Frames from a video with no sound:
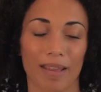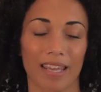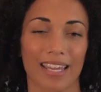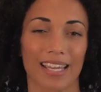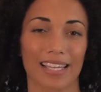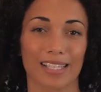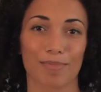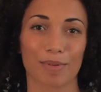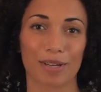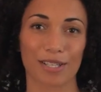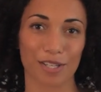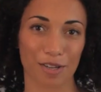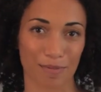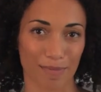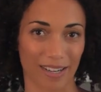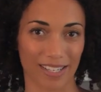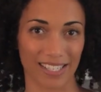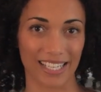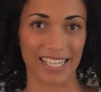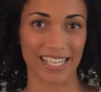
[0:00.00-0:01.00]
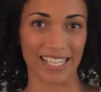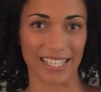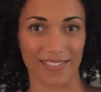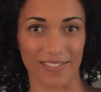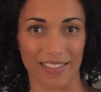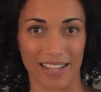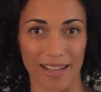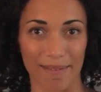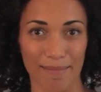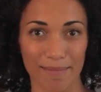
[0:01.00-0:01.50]
make espresso martinis
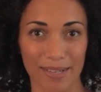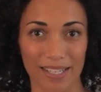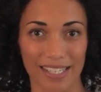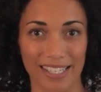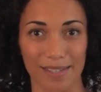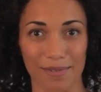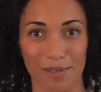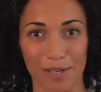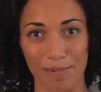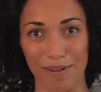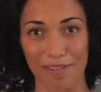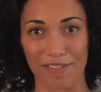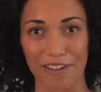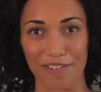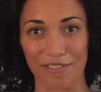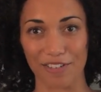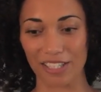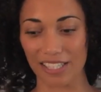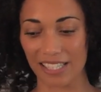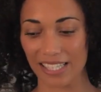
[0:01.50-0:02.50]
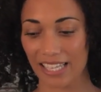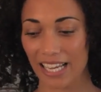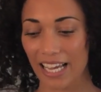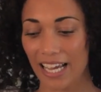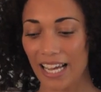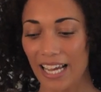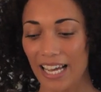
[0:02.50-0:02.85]
for them because it's one of my favourites.